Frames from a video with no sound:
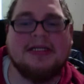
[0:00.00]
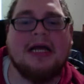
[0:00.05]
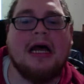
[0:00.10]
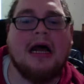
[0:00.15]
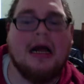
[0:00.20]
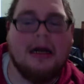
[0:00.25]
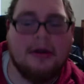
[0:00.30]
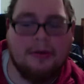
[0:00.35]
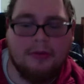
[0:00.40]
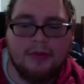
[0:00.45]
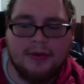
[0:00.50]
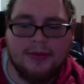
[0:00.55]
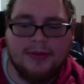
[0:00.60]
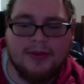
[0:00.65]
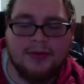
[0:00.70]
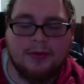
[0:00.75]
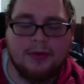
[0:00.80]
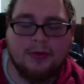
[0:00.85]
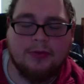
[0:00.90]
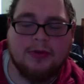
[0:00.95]
I don't
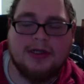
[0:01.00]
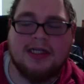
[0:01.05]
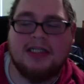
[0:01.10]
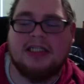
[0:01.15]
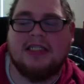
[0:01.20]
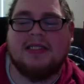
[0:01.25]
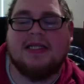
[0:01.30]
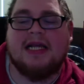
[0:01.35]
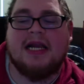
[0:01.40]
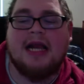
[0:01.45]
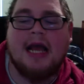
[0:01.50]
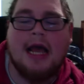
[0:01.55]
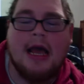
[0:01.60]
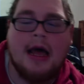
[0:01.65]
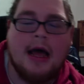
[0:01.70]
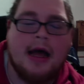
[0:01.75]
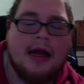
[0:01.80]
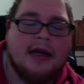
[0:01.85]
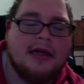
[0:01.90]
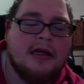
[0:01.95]
remember which, that
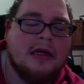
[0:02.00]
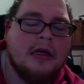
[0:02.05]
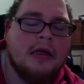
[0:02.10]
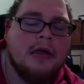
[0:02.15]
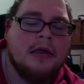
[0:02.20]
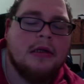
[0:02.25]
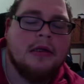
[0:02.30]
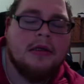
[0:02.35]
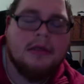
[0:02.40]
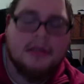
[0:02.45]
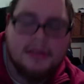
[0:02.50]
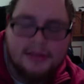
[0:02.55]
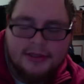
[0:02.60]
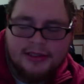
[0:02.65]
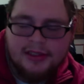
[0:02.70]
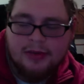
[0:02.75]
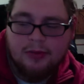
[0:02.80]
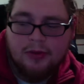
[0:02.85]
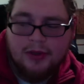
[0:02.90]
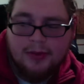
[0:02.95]
had
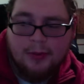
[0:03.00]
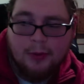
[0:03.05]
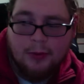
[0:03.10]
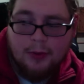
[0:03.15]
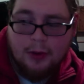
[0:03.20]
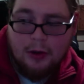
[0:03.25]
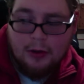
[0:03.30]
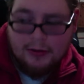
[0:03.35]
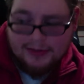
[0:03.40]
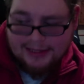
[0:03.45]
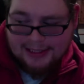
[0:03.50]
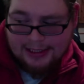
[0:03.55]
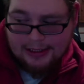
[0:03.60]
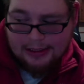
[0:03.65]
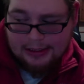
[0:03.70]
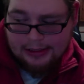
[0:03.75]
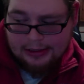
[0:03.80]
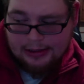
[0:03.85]
cerebral palsy.